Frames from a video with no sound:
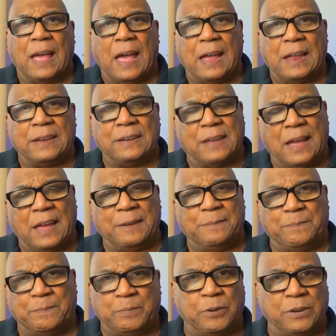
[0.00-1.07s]
and I
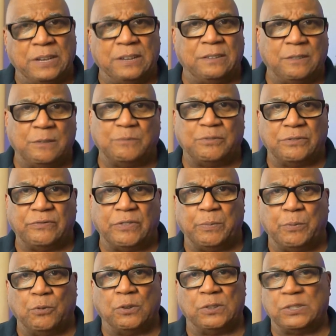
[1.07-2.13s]
put in a number of
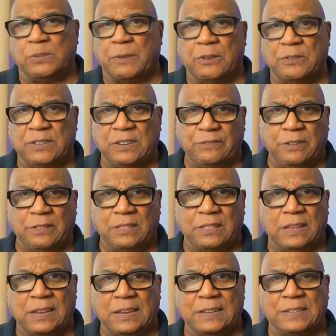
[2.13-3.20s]
reports about different
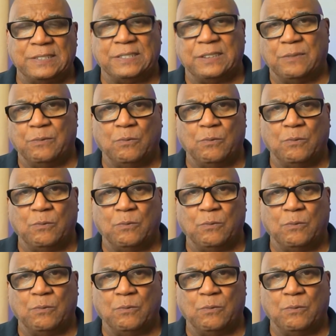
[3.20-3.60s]
things.